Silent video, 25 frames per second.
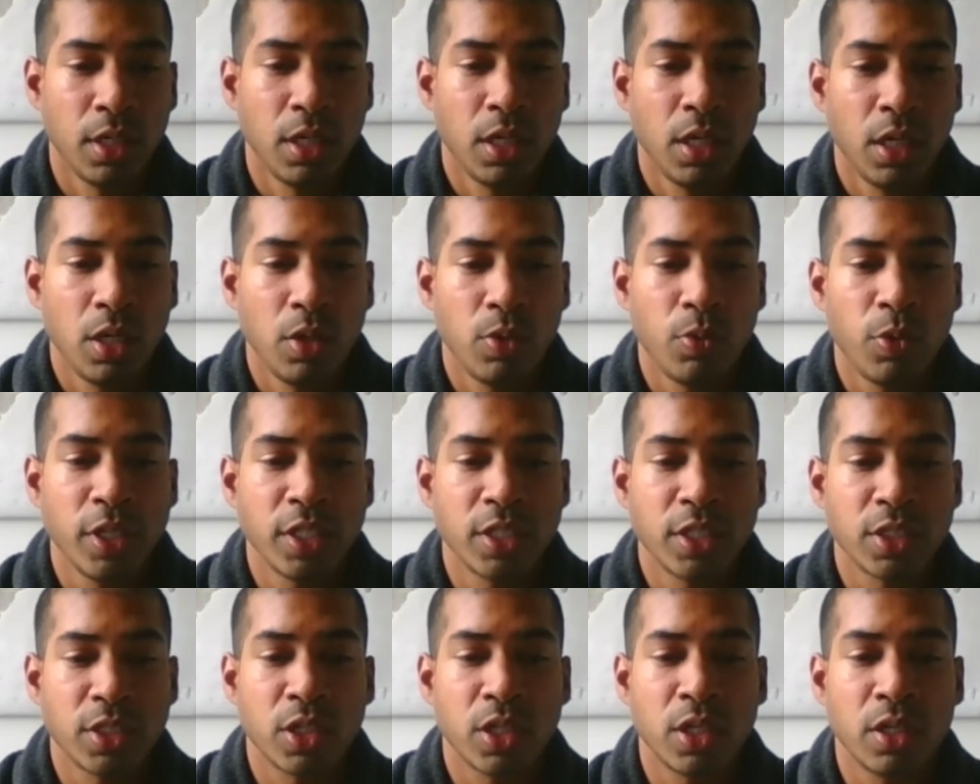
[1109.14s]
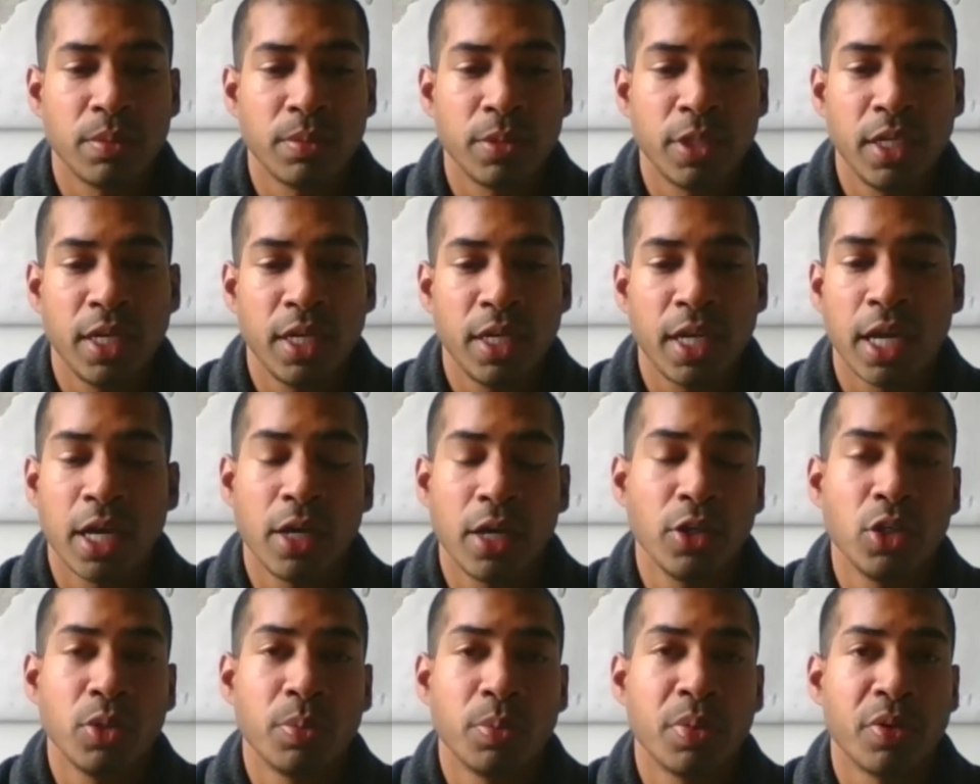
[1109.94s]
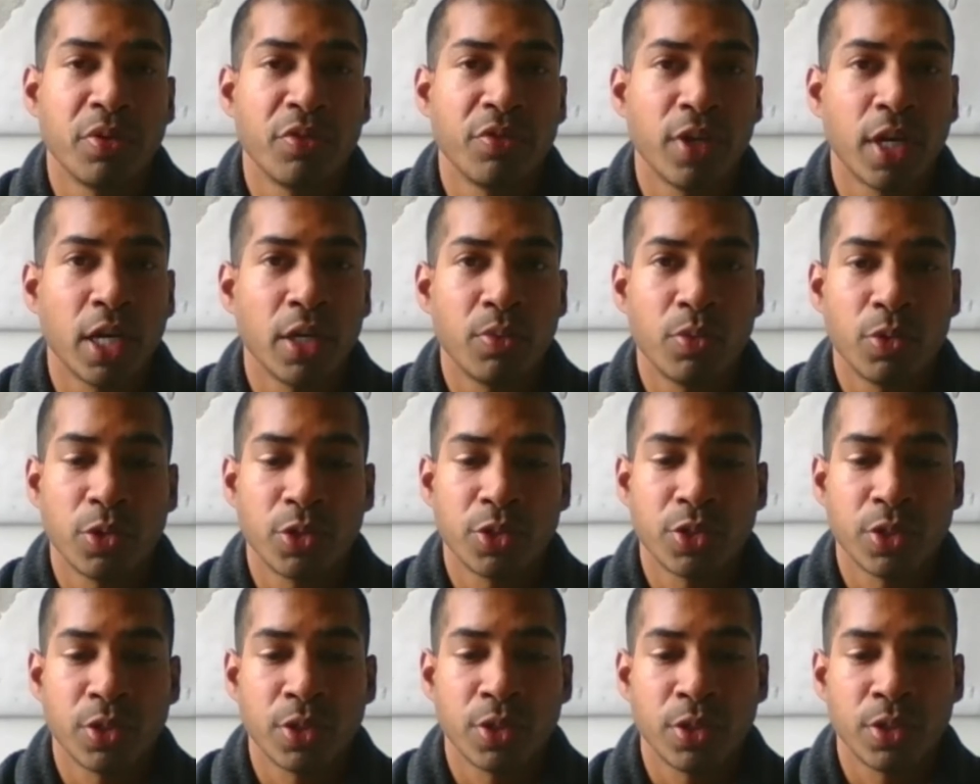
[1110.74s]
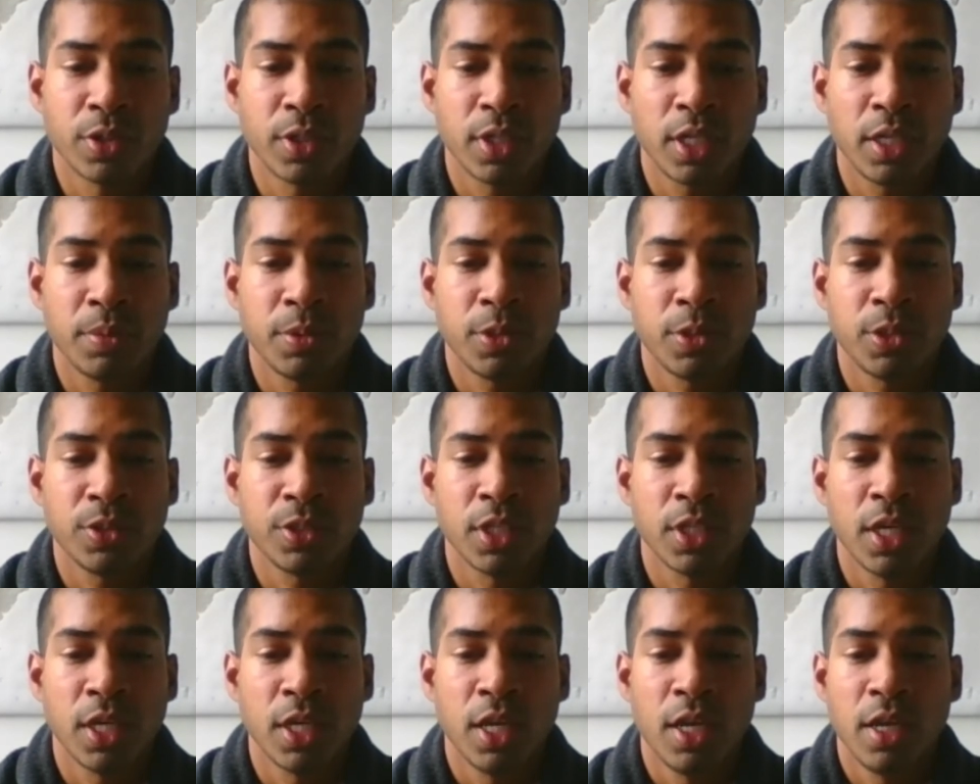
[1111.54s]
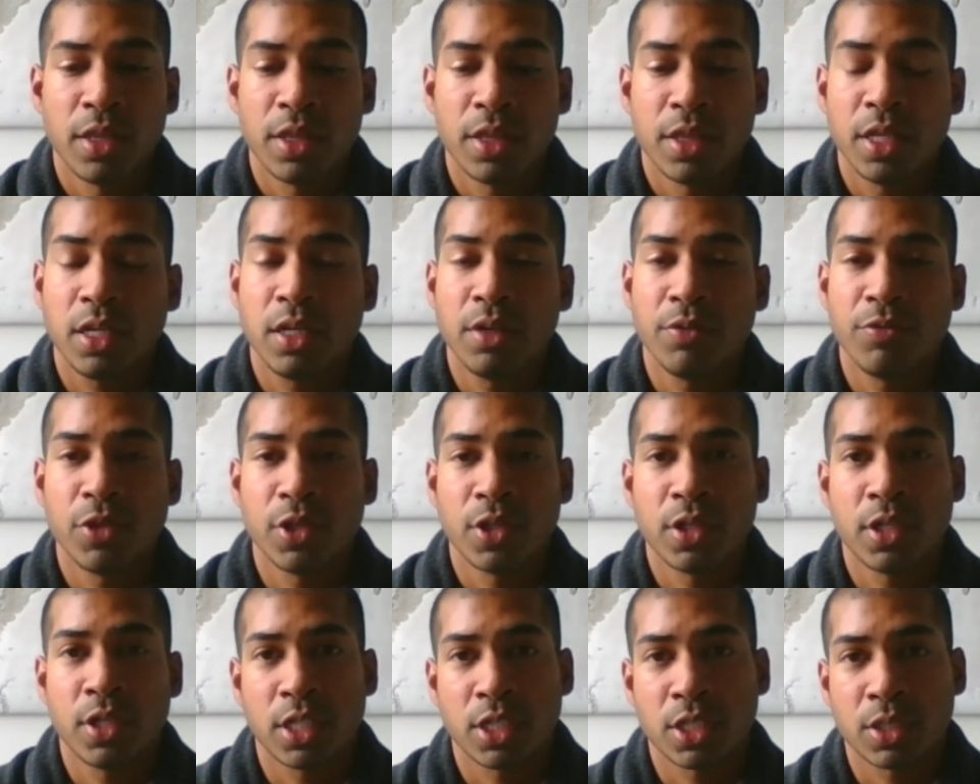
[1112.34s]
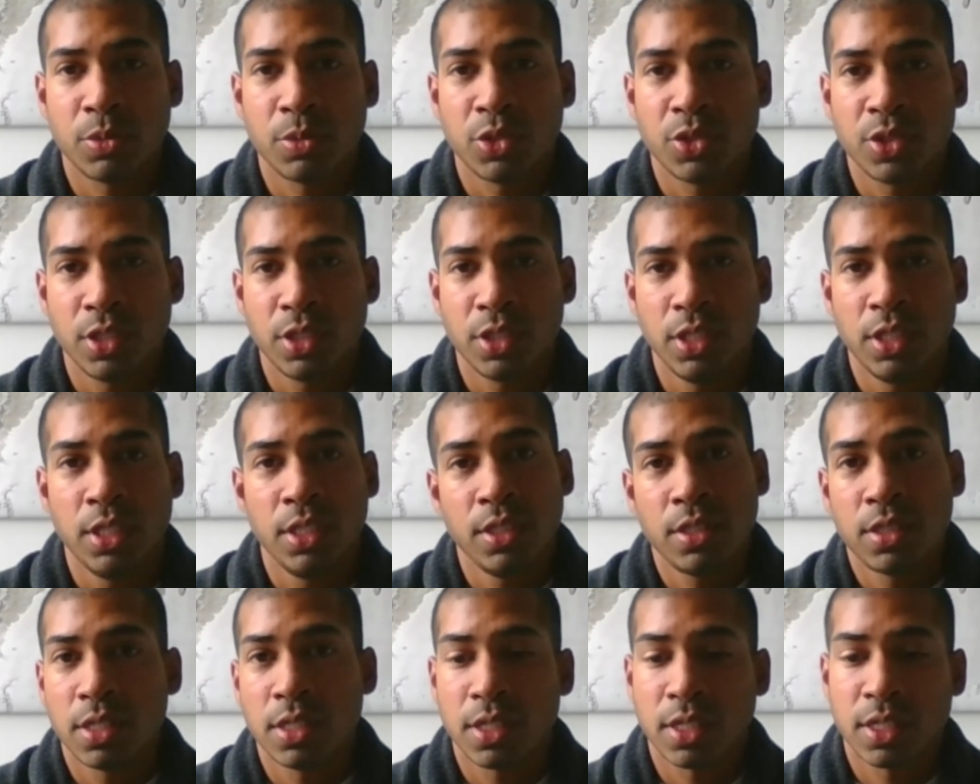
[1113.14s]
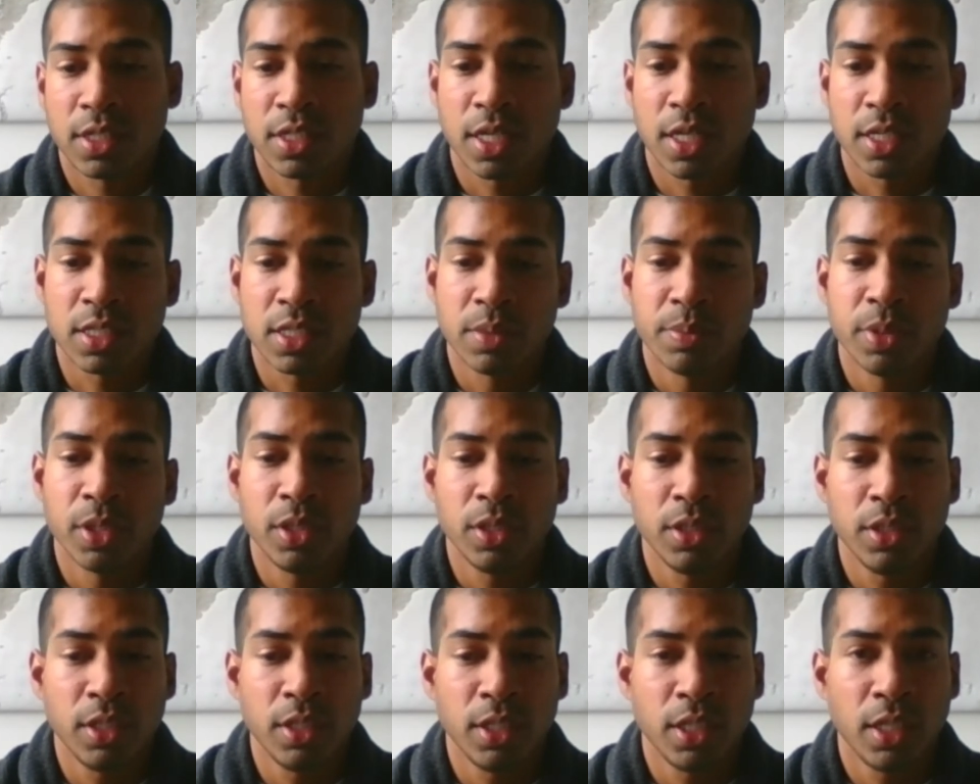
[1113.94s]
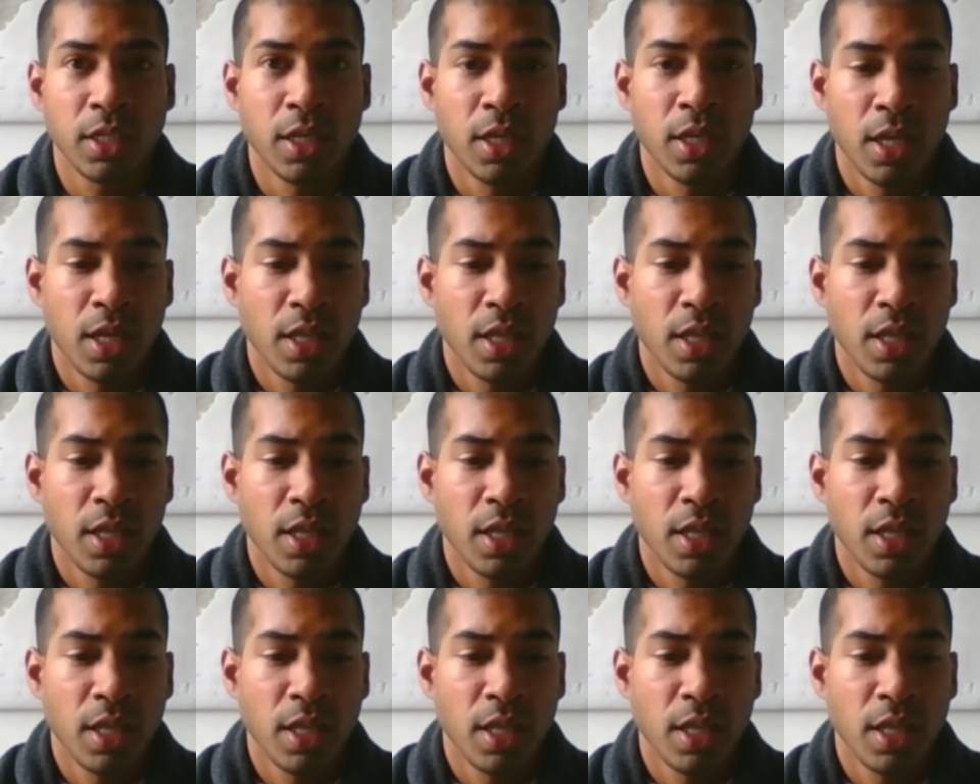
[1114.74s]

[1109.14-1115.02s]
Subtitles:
When determining how you provide return labels, think of the customer's ease and accessibility.